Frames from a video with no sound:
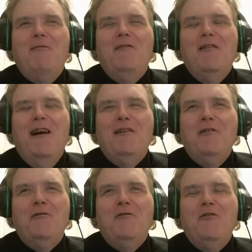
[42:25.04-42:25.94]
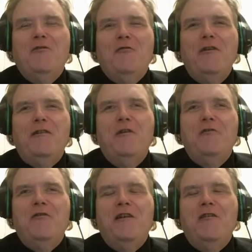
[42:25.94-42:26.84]
Yeah, I agree with you. It's free
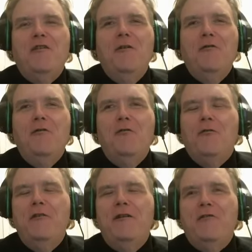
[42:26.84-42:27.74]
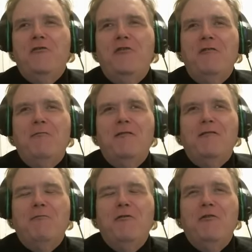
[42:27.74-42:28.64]
coaching. It's also free energy
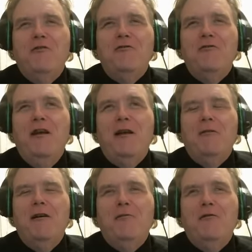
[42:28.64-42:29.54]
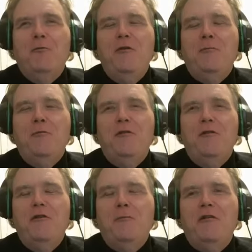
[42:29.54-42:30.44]
because you hang around these people, you
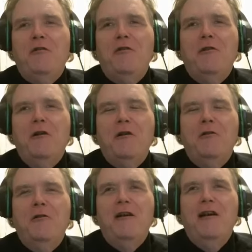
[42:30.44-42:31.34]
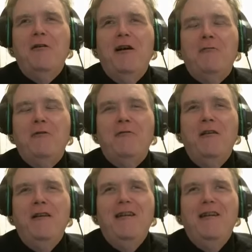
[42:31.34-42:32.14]
know, you mentioned it earlier. Who do you hang around with?